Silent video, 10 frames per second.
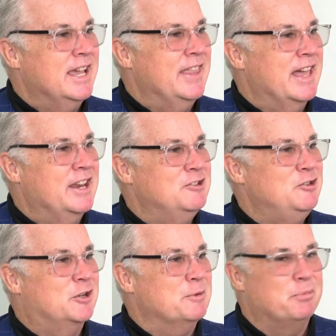and that
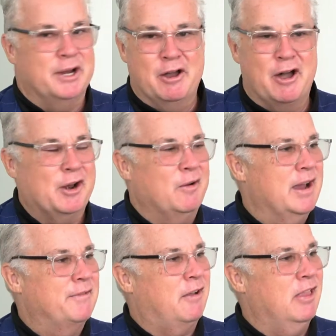is you can bring
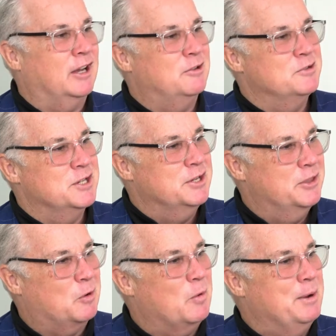autograph collectors into
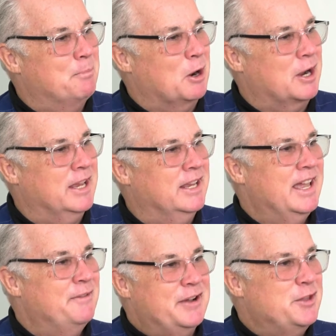the coin market
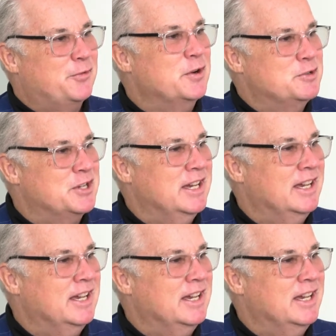and vice versa.